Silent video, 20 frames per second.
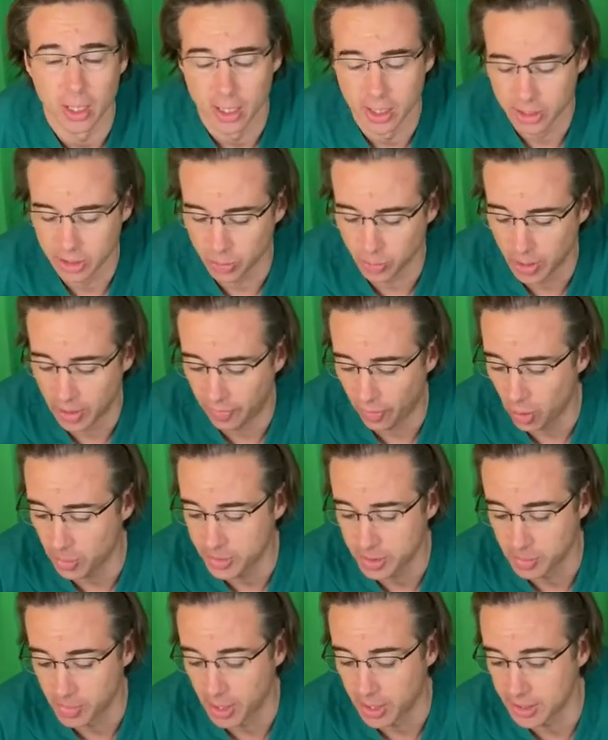So we have
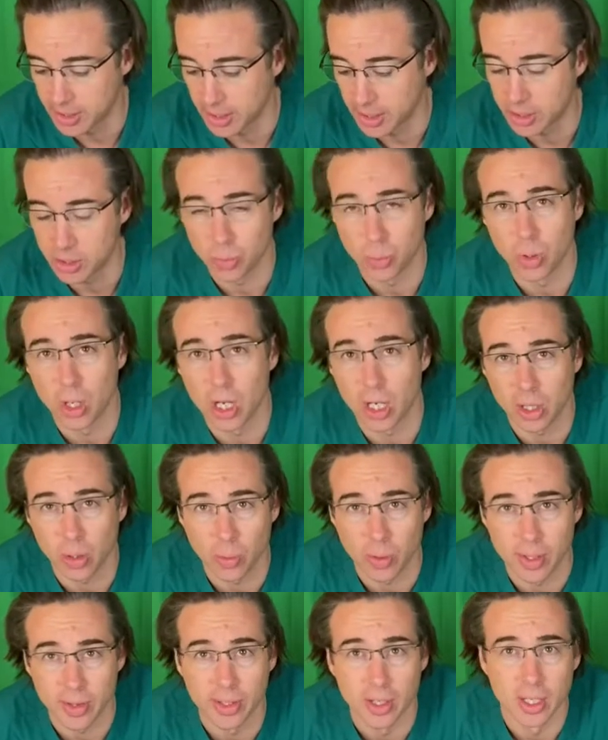optimized it to work
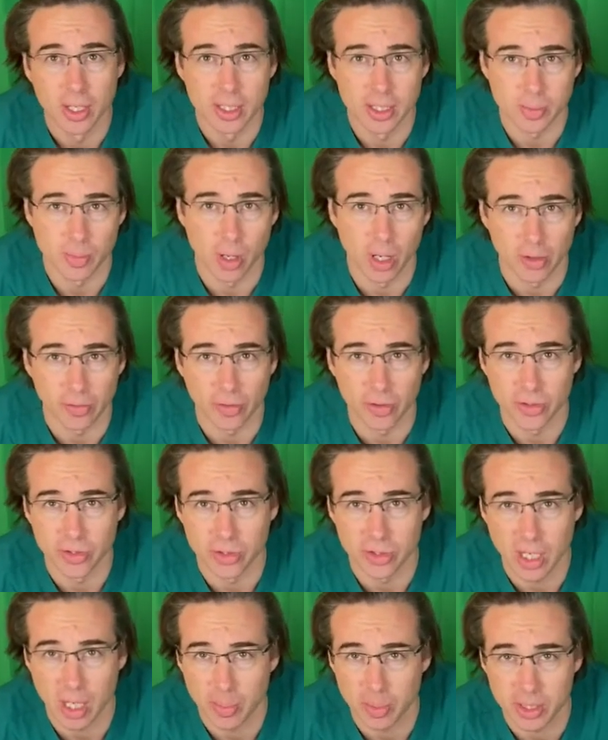with smartphones or
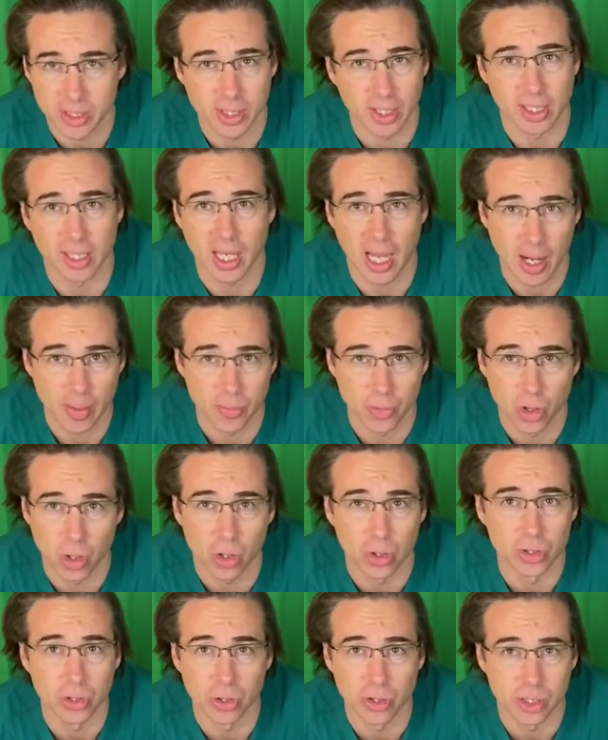tablets. The camera
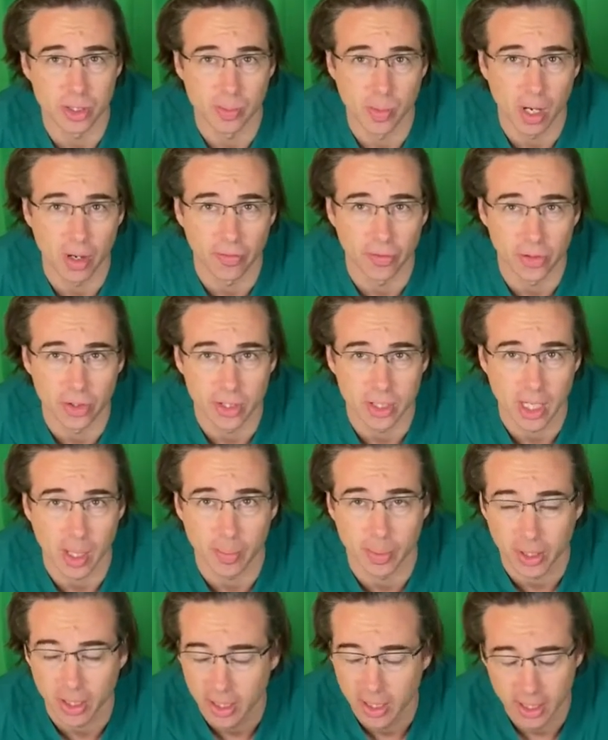on your smartphone or
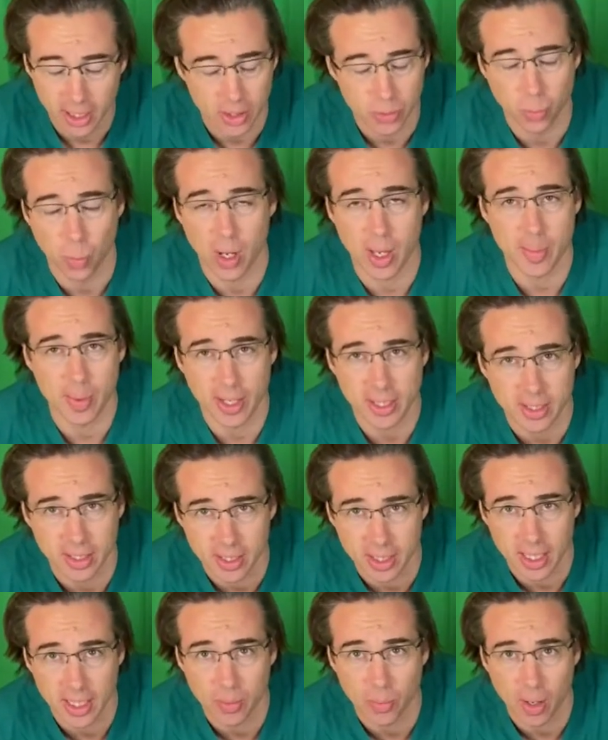tablet is way better than
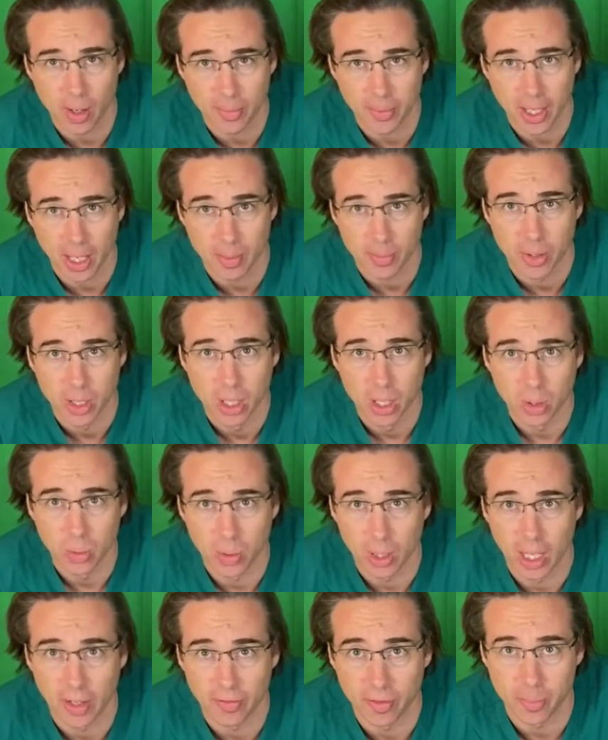any webcam will
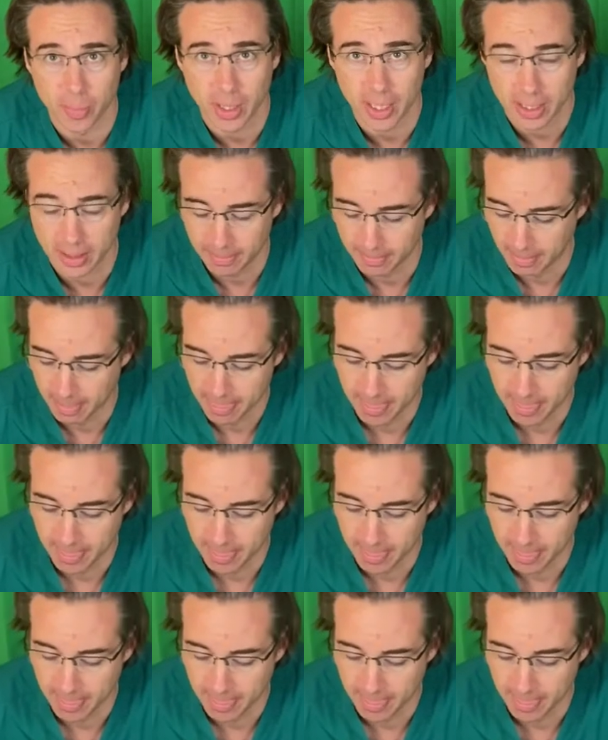ever be.